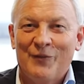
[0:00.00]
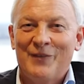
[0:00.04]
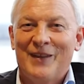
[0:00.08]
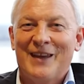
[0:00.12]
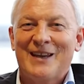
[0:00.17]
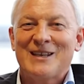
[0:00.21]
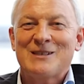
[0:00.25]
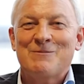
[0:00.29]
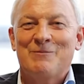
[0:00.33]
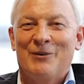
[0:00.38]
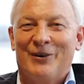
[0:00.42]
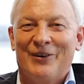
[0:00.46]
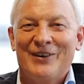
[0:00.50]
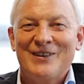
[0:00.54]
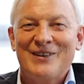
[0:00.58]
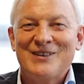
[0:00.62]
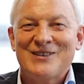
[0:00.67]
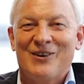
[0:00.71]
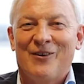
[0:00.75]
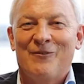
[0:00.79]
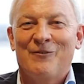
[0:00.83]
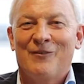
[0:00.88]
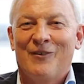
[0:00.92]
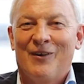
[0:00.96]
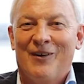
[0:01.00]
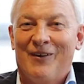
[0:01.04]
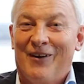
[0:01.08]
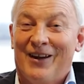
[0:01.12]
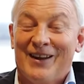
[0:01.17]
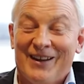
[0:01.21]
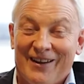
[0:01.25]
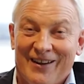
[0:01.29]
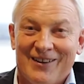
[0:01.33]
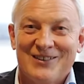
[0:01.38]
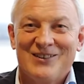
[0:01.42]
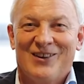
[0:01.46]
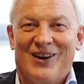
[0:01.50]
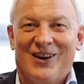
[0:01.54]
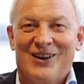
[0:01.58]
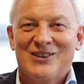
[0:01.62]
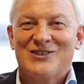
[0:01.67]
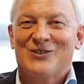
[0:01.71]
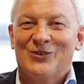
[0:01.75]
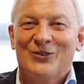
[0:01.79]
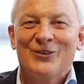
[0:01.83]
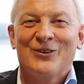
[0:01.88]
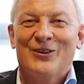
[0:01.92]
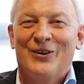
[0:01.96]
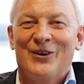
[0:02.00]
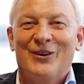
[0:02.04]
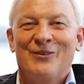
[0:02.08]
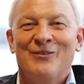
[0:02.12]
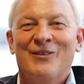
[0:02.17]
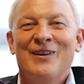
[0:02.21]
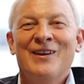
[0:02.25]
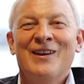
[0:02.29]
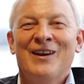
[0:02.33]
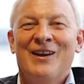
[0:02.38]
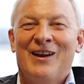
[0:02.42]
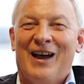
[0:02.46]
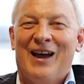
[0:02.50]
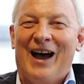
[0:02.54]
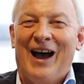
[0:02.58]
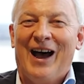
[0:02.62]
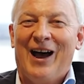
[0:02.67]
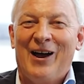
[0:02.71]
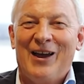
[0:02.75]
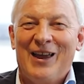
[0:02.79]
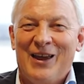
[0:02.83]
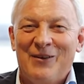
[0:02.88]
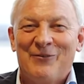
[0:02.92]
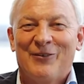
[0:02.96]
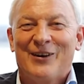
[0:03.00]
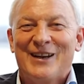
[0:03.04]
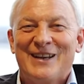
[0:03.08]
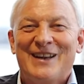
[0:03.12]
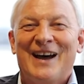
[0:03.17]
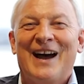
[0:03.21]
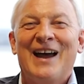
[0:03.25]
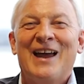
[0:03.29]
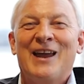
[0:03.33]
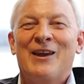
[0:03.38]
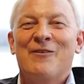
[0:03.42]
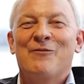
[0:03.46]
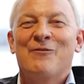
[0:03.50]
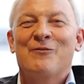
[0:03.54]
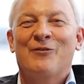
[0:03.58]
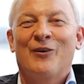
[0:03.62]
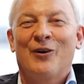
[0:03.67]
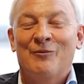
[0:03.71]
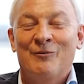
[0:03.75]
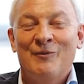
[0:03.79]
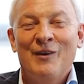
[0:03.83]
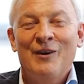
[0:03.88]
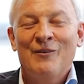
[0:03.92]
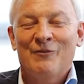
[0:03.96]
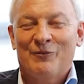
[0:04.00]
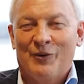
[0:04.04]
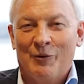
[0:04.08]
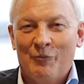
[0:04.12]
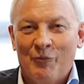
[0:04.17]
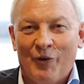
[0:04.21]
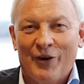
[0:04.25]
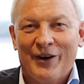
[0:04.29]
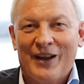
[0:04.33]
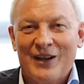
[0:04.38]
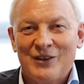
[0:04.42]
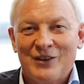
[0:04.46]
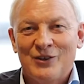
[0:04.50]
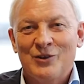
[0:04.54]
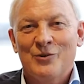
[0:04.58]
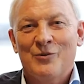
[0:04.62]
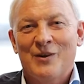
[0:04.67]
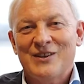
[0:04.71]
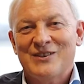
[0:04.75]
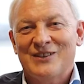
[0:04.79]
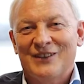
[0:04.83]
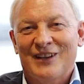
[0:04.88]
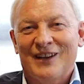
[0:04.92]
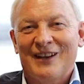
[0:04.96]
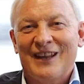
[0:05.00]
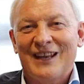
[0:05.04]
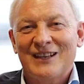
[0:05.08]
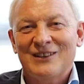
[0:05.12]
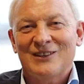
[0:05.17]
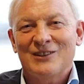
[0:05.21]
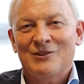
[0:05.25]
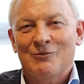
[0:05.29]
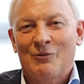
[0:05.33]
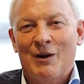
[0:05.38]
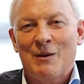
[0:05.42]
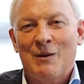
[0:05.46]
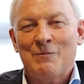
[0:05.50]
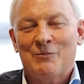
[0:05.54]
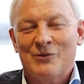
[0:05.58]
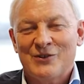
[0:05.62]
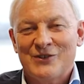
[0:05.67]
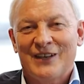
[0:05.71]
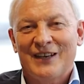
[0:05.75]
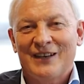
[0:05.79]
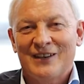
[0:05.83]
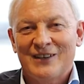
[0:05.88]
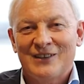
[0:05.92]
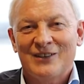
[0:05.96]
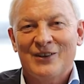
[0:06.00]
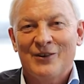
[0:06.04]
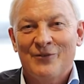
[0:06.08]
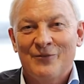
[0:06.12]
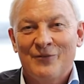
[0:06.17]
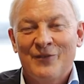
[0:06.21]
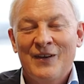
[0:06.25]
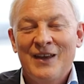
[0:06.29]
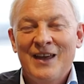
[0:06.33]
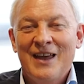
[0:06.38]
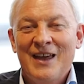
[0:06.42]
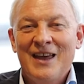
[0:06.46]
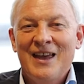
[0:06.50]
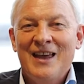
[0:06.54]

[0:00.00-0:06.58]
from the experience. I still learn every day from what I do as an elected representative.